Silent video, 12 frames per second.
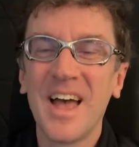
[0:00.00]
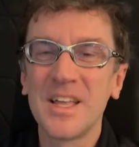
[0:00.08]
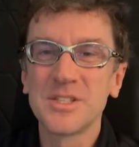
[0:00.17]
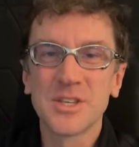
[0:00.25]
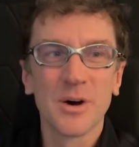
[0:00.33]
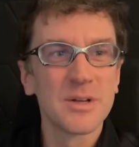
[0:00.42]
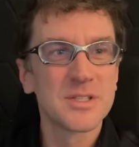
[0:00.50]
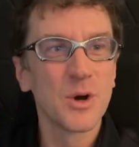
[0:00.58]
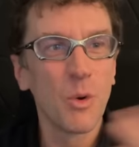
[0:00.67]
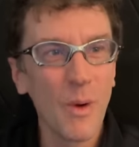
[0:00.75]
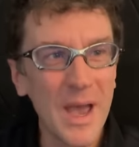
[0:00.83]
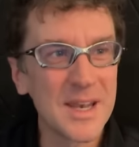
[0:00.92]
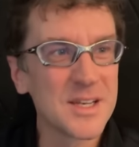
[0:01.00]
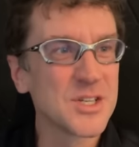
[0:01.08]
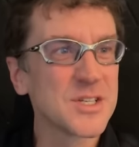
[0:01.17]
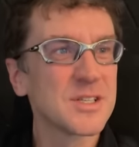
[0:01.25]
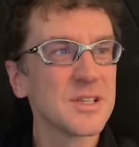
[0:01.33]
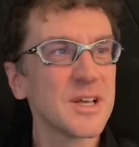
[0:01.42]
And so it's a way to
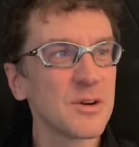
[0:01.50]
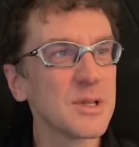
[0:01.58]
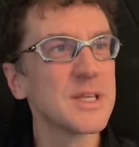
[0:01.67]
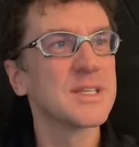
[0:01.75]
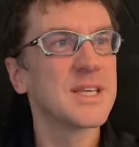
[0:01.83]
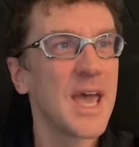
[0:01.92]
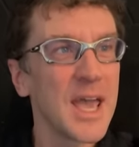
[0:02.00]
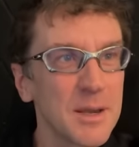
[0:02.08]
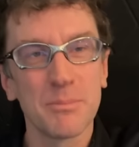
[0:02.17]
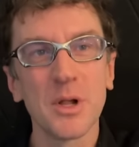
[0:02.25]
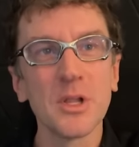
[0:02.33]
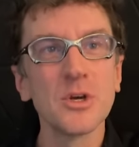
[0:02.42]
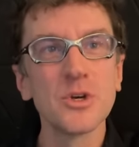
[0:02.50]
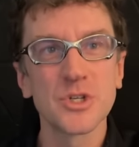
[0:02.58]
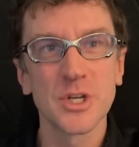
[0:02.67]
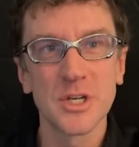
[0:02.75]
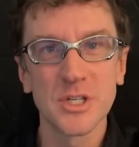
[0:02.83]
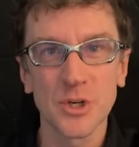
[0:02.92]
just literally take
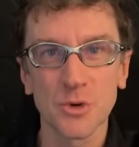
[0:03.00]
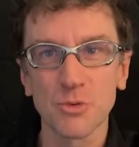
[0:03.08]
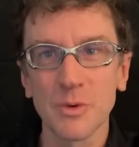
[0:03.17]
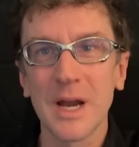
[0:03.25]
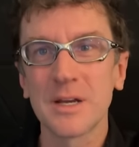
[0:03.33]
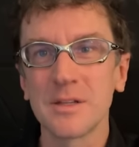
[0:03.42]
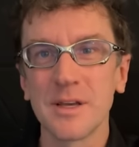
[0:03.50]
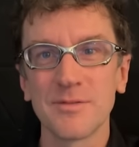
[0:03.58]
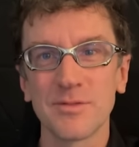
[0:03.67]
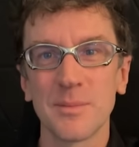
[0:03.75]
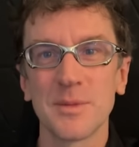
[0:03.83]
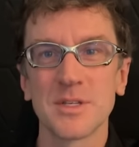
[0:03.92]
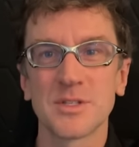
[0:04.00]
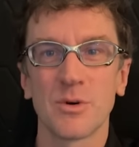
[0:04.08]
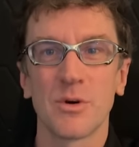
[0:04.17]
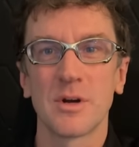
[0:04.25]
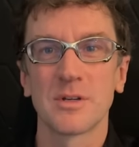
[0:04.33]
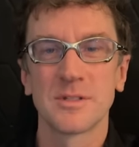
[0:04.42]
pollution directly from the
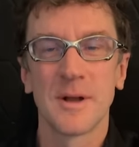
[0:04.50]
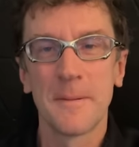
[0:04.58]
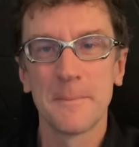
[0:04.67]
source